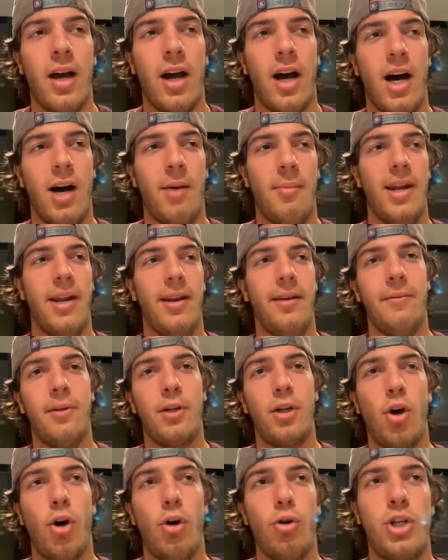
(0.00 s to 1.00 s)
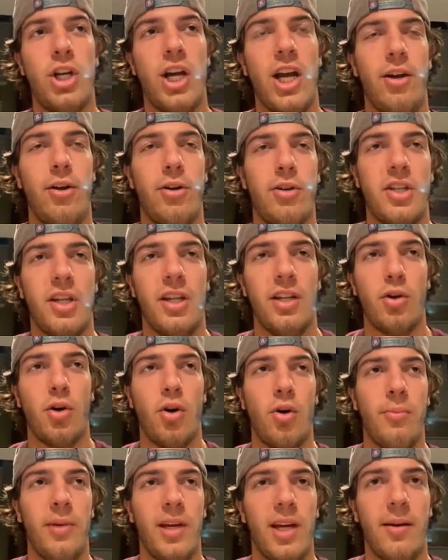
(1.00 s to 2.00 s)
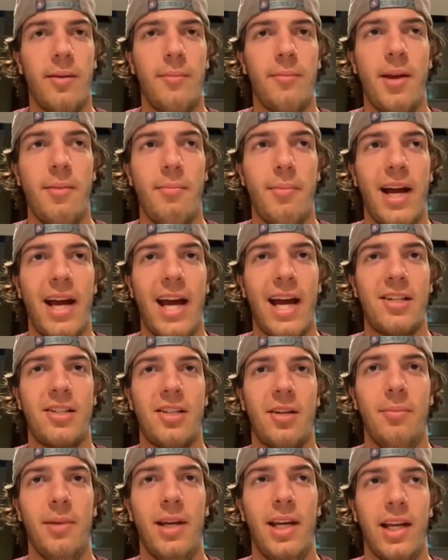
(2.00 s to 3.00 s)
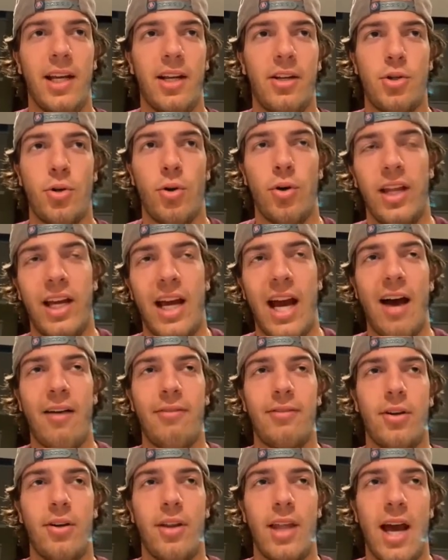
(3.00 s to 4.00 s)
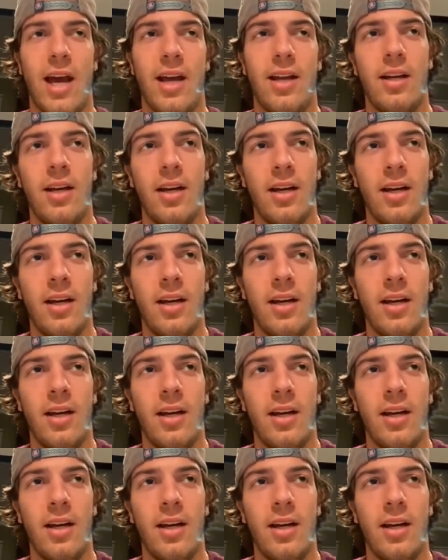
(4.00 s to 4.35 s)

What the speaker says: And Coach Anderson told me in my exit meeting shortly after that